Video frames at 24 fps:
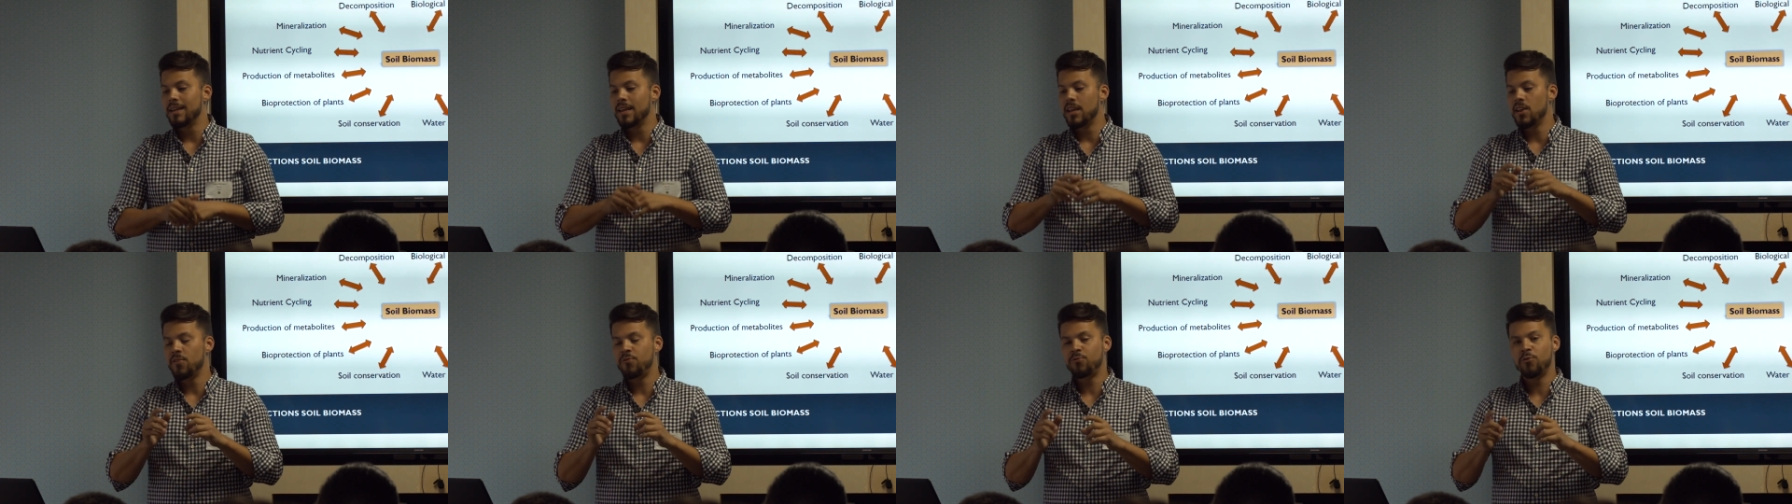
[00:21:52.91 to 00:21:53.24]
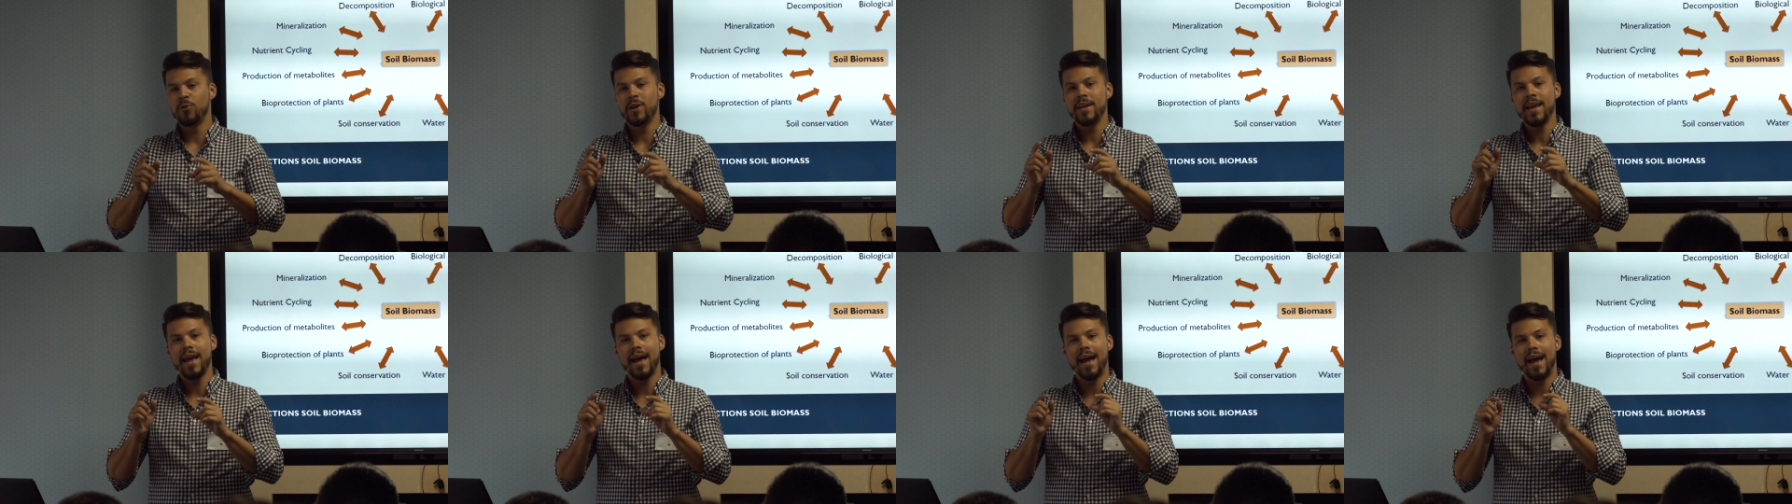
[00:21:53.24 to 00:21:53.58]
if
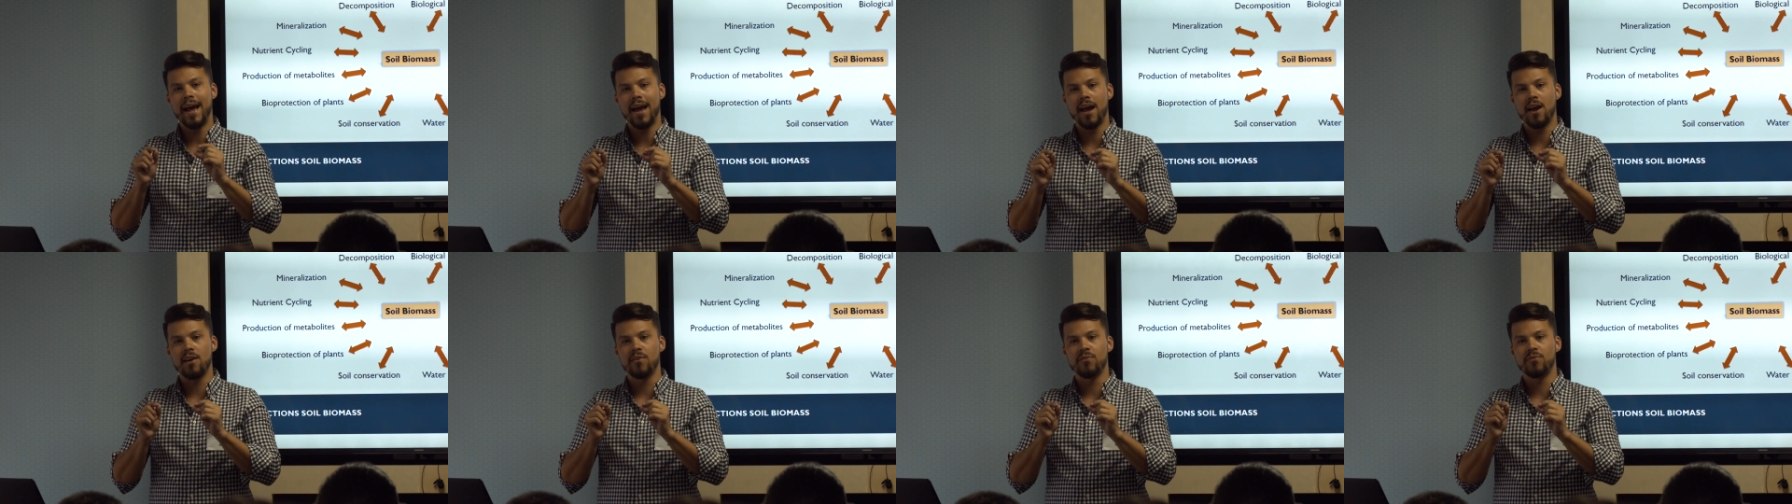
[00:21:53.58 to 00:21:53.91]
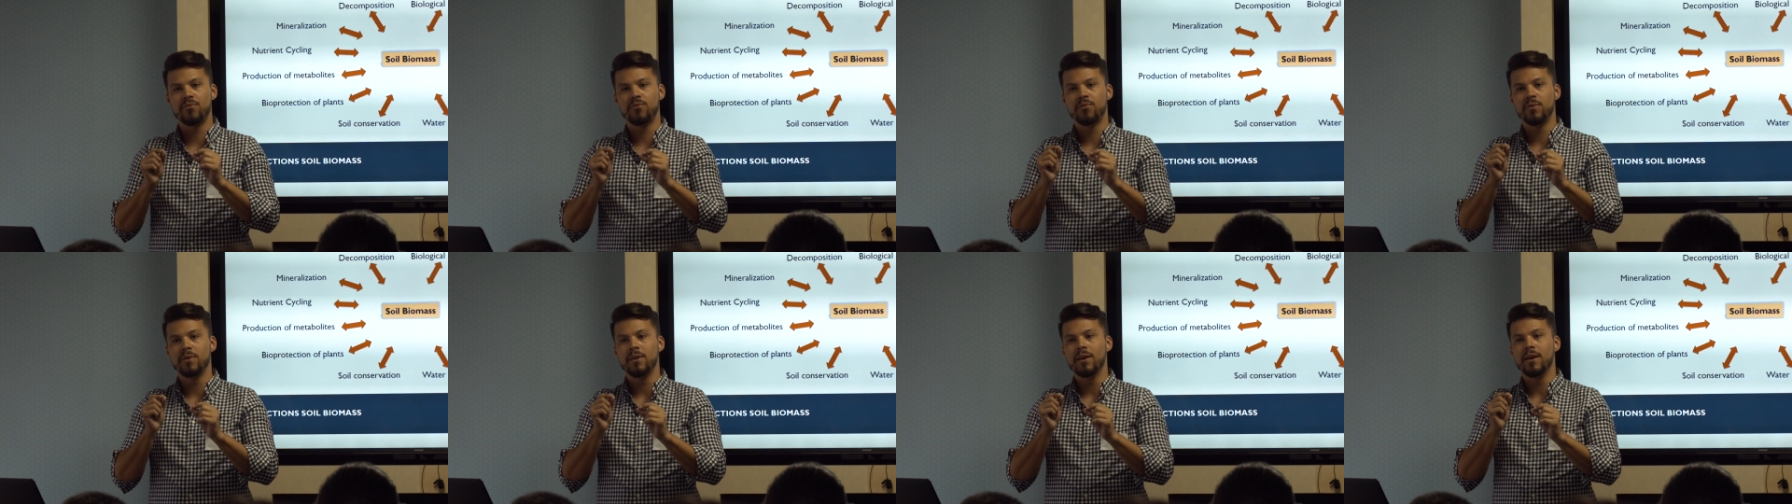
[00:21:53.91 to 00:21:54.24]
we
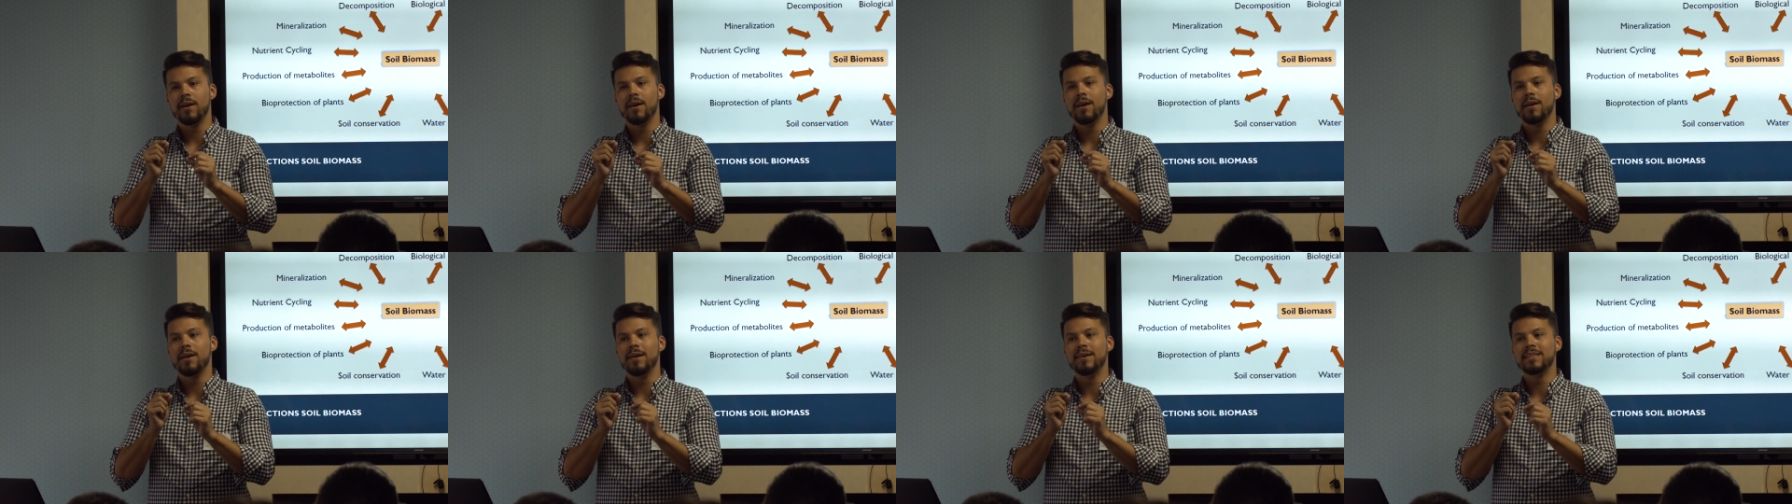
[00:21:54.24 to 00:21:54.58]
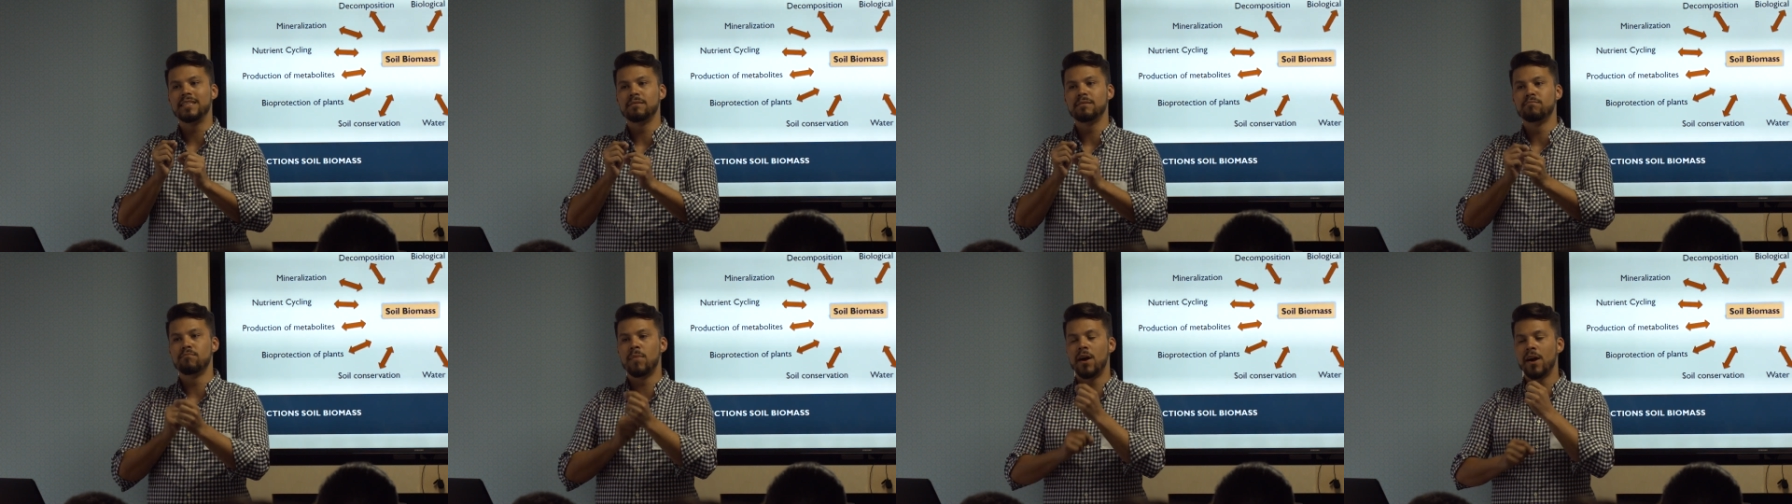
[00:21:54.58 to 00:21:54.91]
have
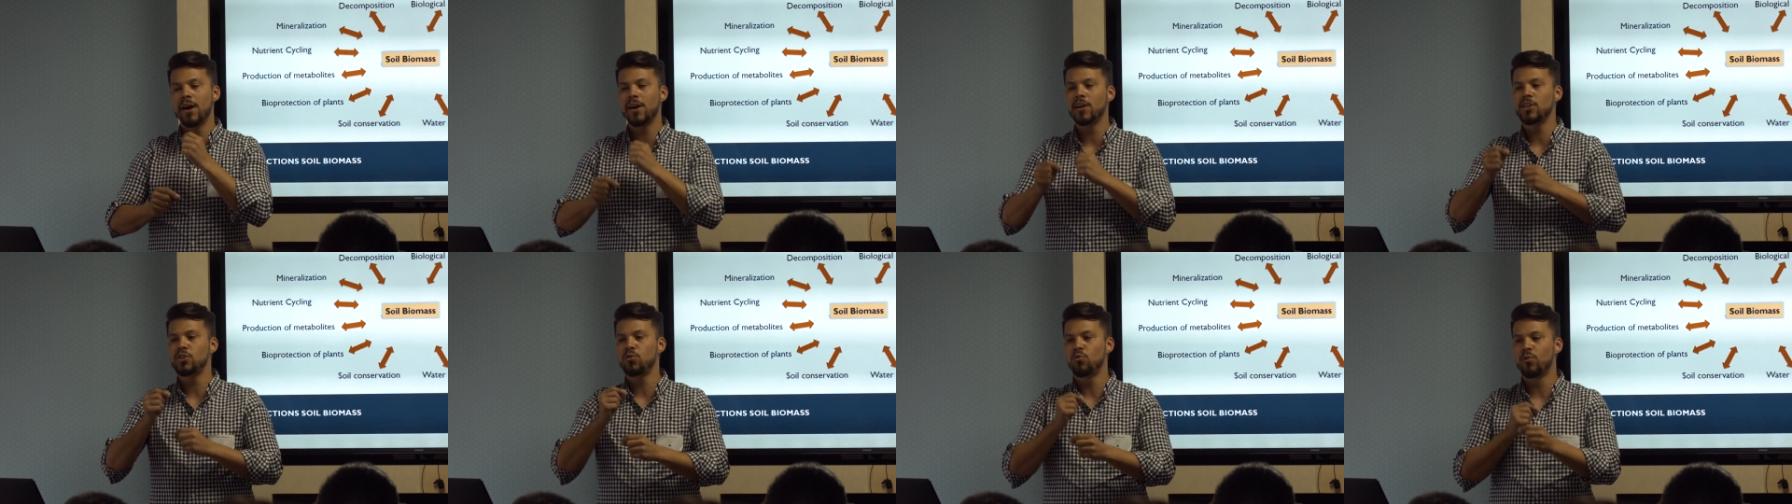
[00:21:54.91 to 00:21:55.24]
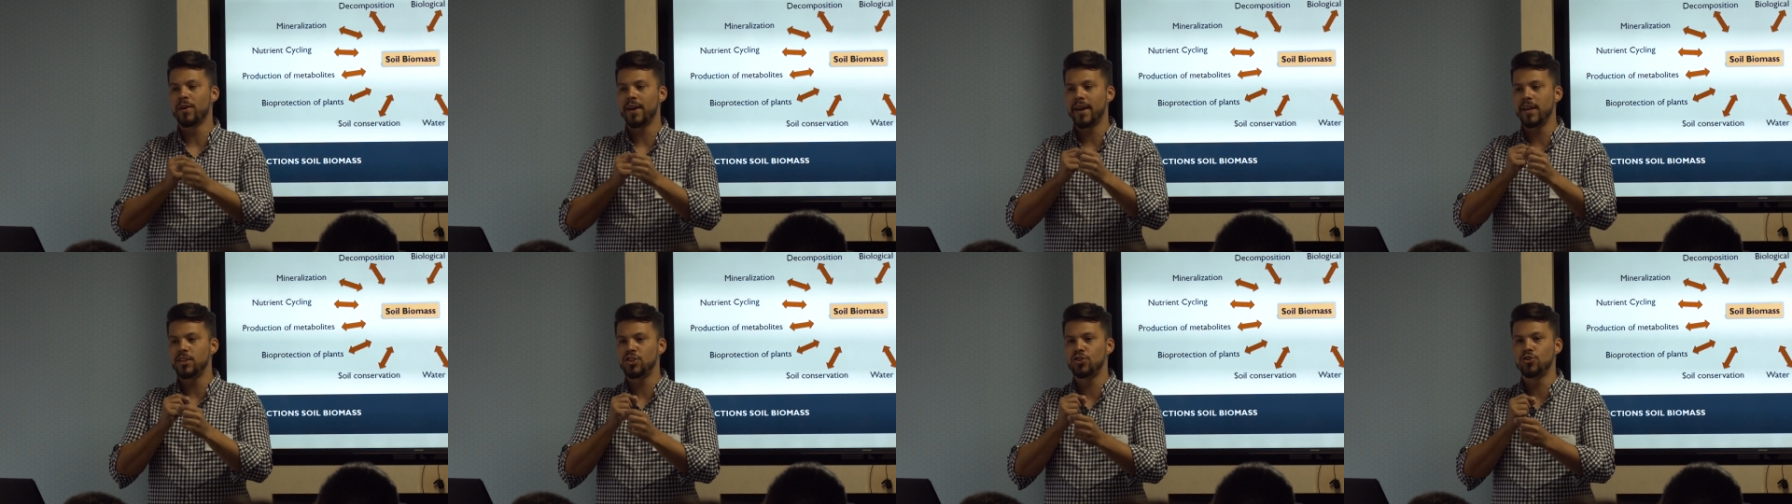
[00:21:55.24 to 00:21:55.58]
smart
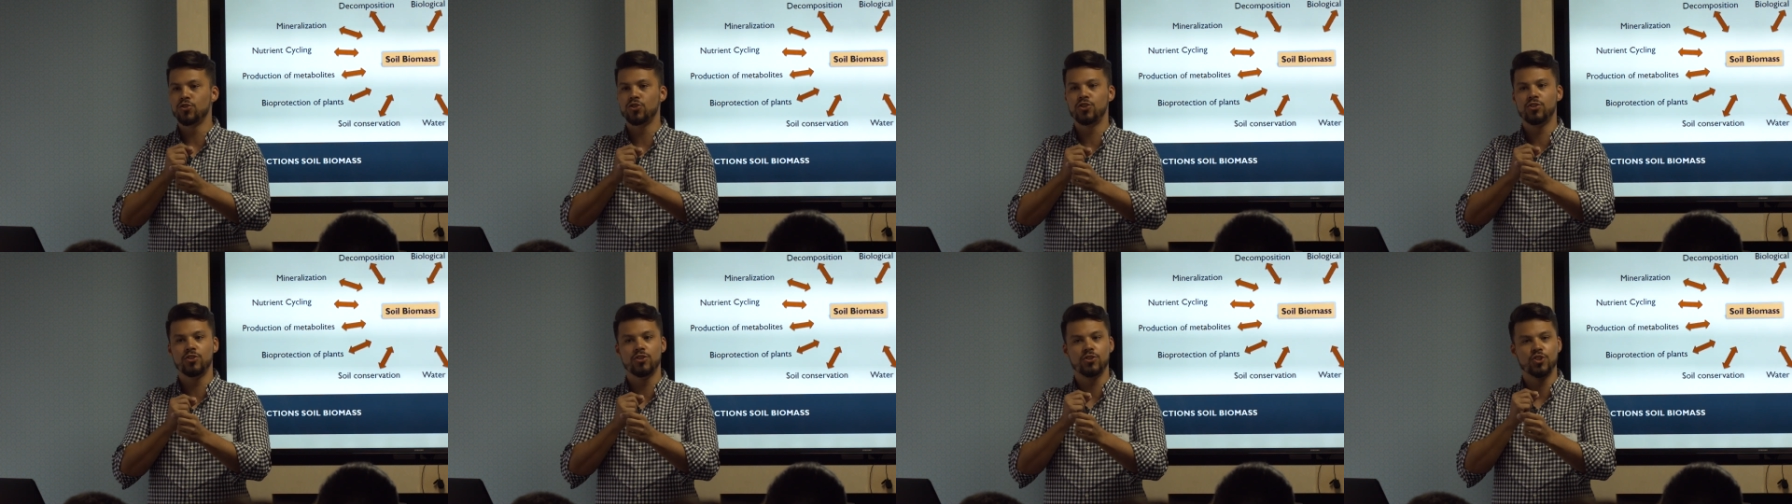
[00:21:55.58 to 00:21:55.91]
ways to,